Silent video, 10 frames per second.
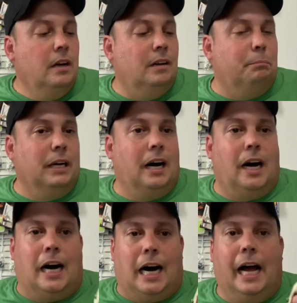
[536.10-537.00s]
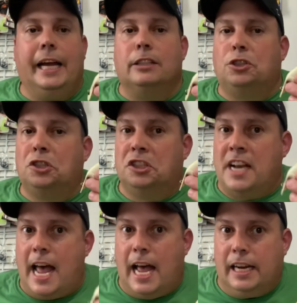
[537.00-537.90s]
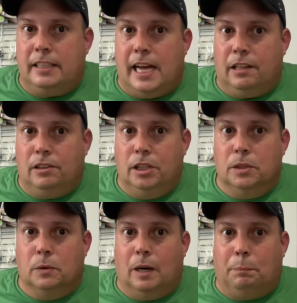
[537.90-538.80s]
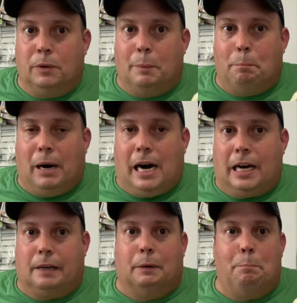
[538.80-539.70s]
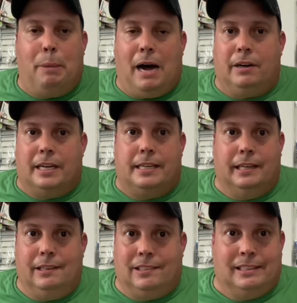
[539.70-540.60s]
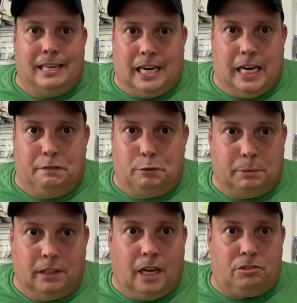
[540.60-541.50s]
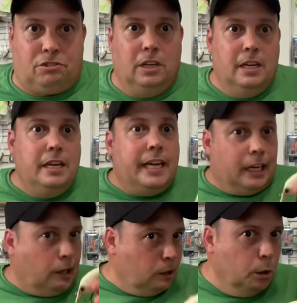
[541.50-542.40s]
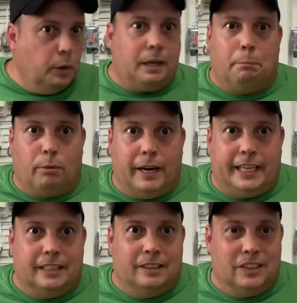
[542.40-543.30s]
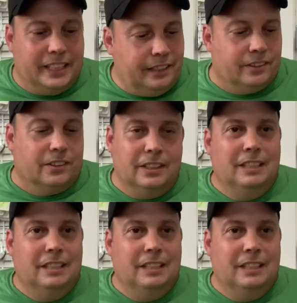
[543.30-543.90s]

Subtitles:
But I had snagged that lure up on the bottom about a dozen times plus, including breaking the leader.